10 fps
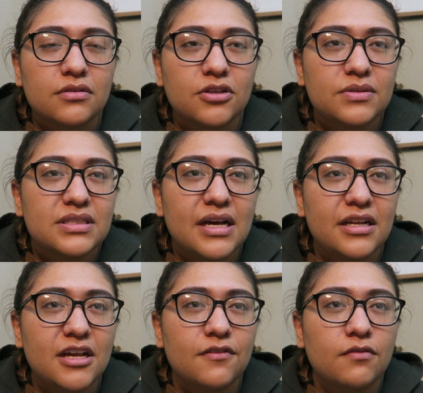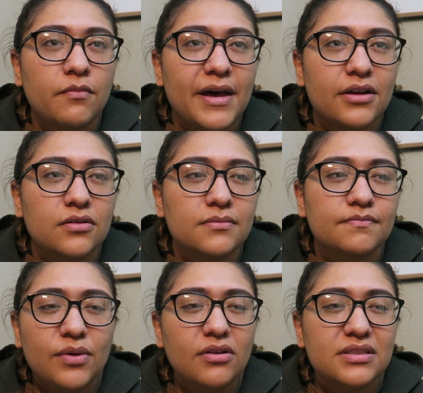There was not enough of a battle.
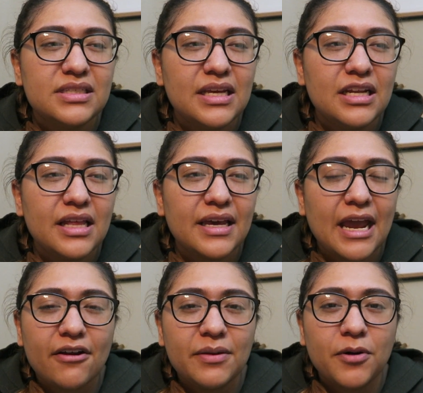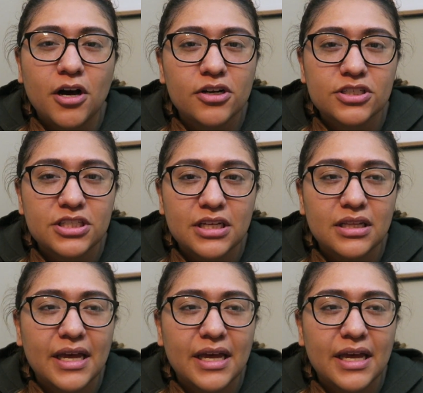We don't see any like Harry Potter shit,